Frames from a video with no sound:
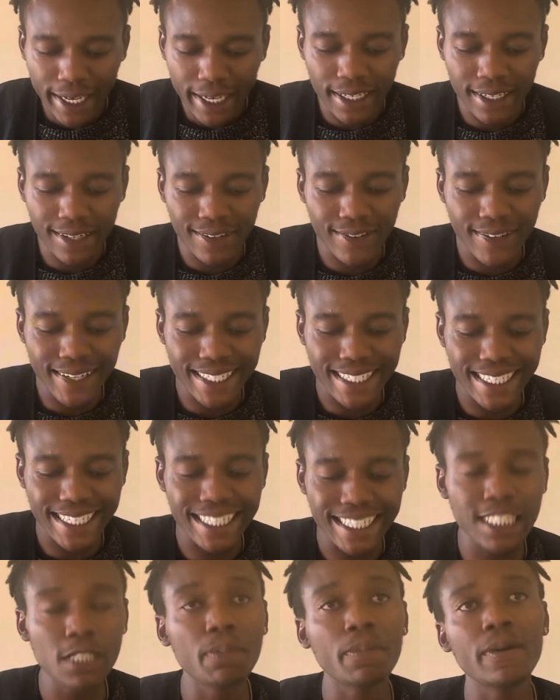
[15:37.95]
increase
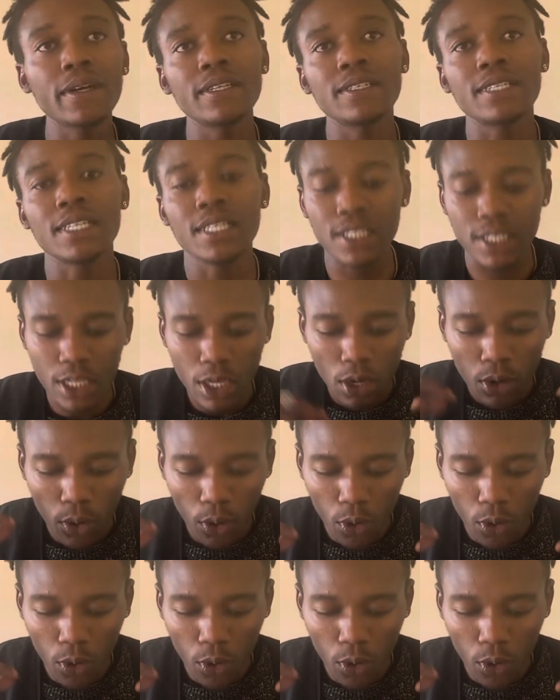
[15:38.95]
its presence